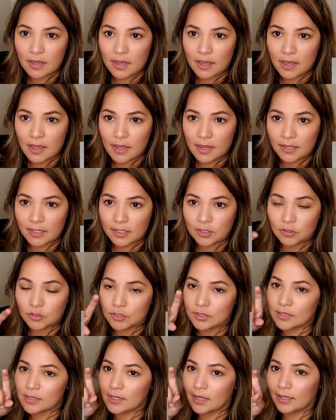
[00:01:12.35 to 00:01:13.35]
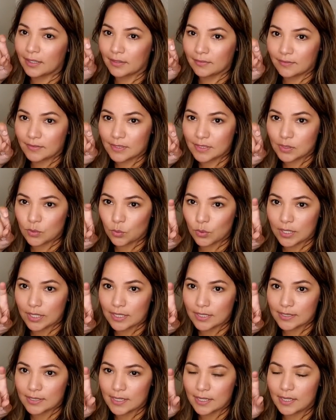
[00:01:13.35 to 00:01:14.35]
and you just kind of
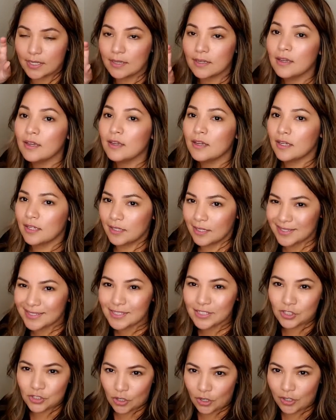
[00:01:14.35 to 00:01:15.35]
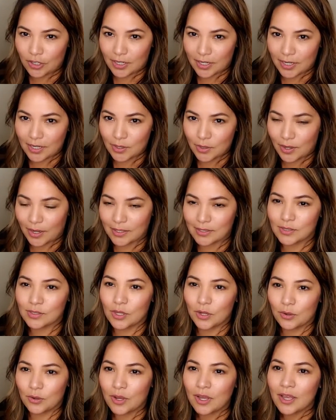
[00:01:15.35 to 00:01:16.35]
squeeze it, and it's a starter kit, you guys.
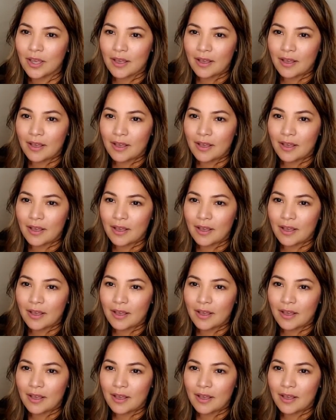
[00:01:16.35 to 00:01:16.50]
So